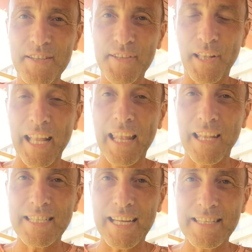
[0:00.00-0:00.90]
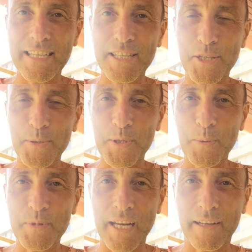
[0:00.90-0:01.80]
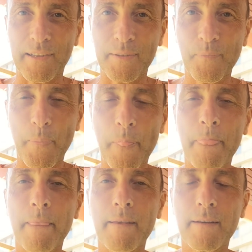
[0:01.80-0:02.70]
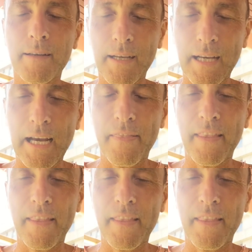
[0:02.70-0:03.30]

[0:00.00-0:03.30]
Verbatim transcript: to Leila Sati's YouTube channel, and